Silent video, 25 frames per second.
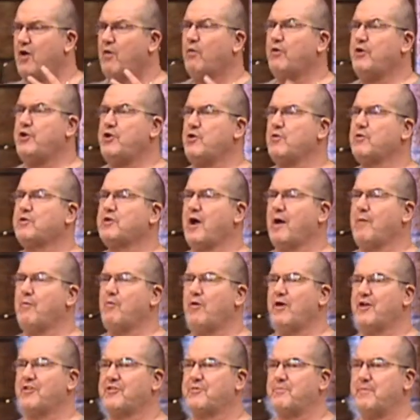Will you come
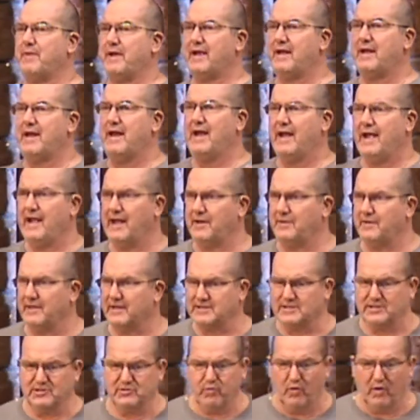with me? And
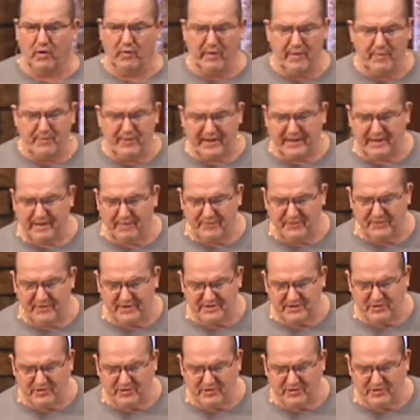this is where we pick up the